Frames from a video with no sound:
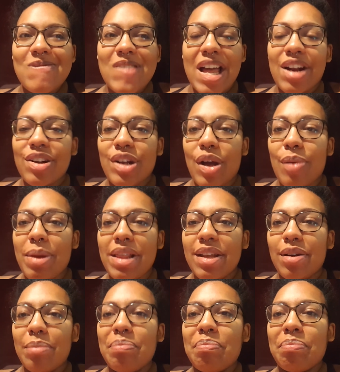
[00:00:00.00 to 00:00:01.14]
I don't know, my
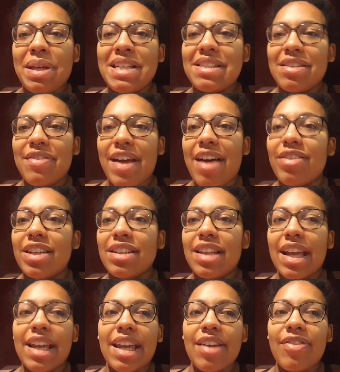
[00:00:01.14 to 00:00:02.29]
little piece of heaven.
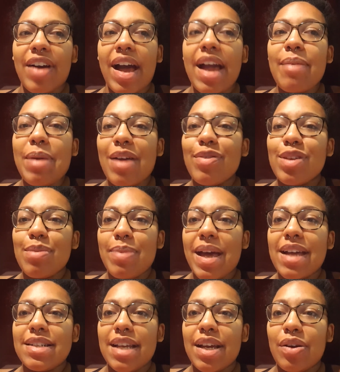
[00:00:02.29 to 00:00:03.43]
Like, if I'm having a
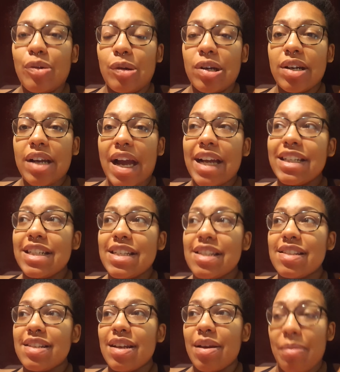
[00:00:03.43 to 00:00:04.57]
bad day at work, I
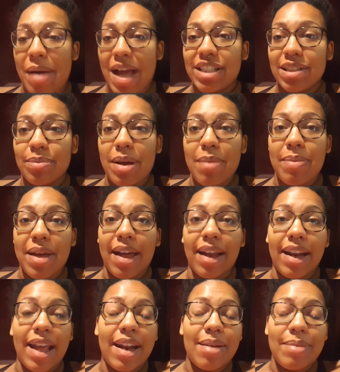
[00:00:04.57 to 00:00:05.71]
just imagine my
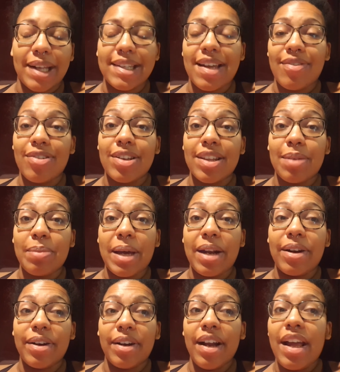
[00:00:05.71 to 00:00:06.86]
bed and it makes everything
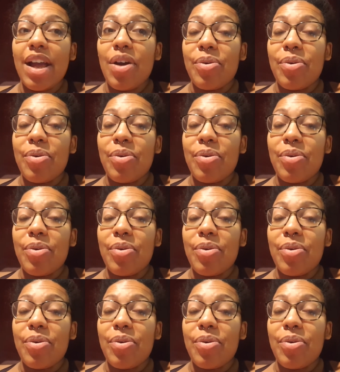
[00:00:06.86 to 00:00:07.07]
better.